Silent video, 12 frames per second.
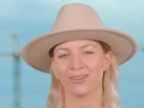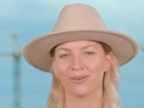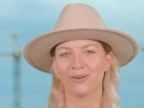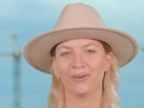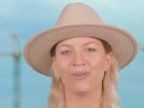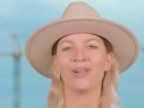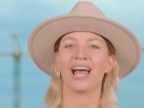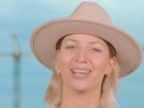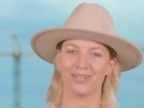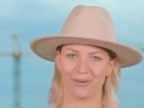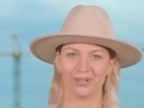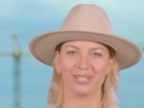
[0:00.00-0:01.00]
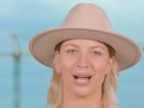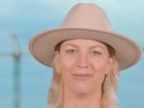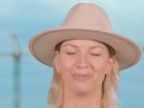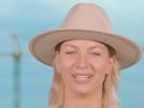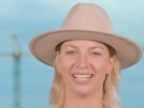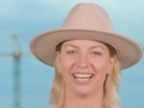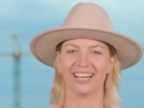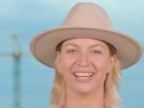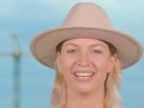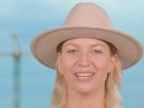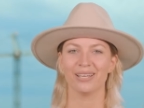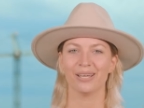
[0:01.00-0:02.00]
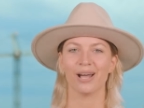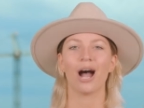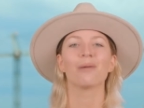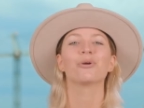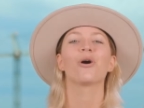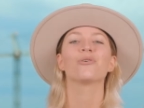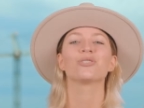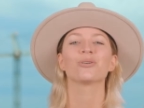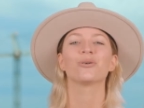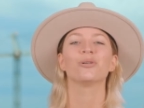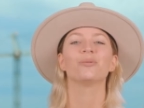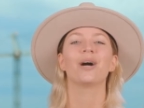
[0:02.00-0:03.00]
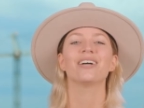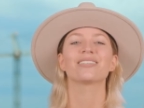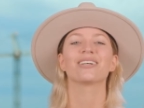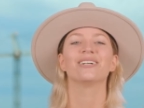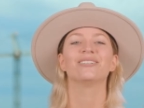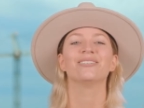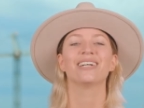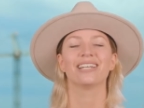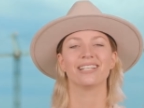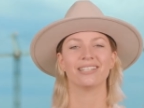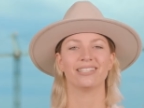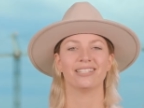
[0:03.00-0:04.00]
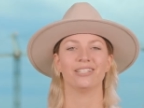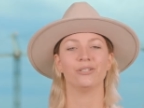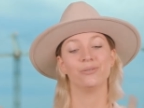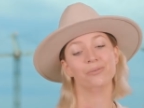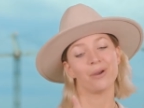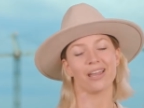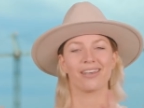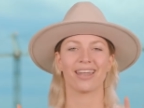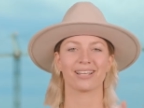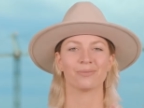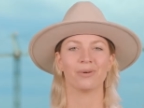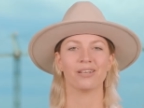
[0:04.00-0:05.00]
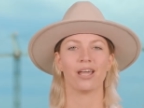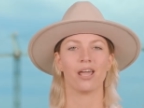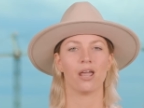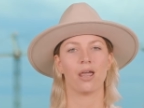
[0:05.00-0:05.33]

nicole@nona.media. I'm your host, Nicole LaBosco. See you next Monday.